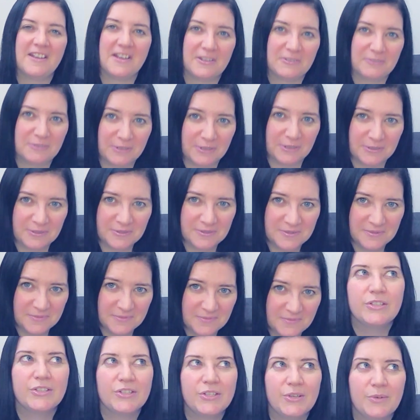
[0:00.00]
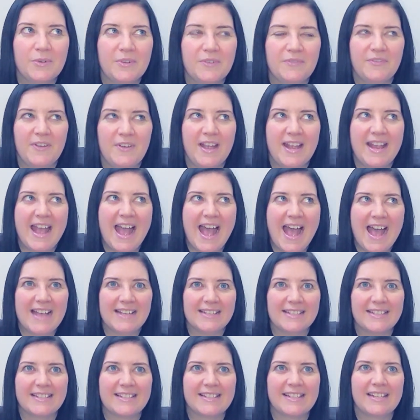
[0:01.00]
kafru. So if I
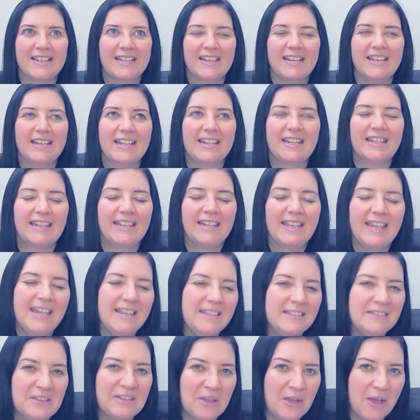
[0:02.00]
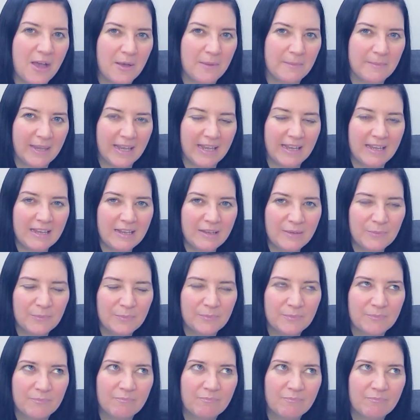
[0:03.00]
ask Ken Tommy,